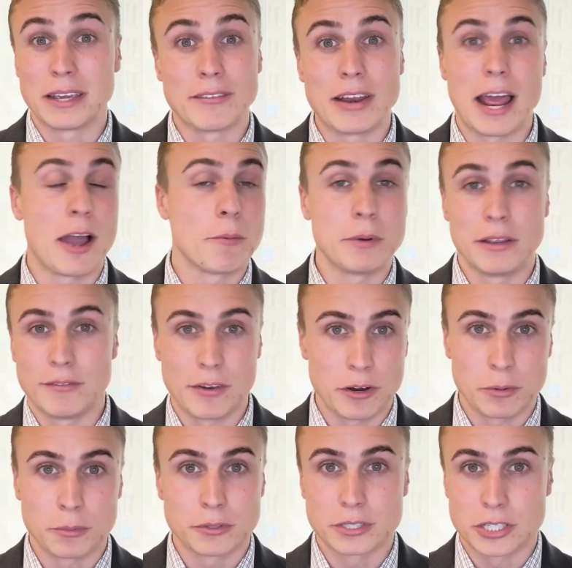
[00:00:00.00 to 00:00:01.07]
given how many
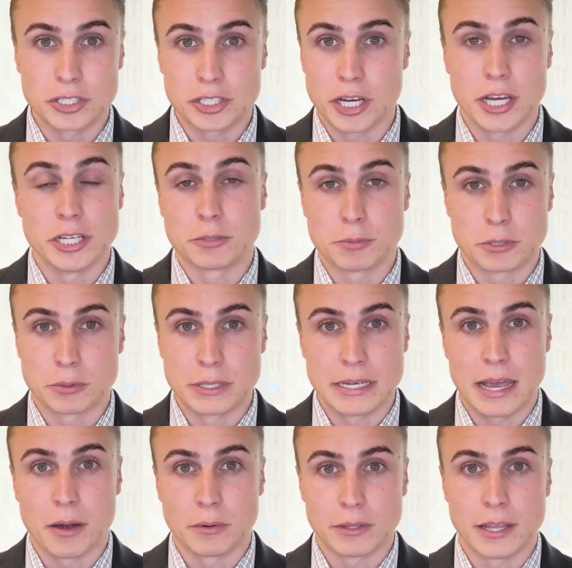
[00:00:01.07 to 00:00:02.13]
variables can change between
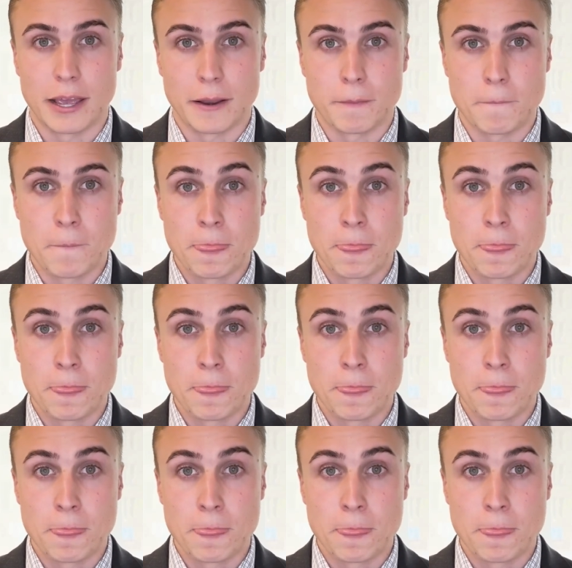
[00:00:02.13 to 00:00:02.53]
now and then.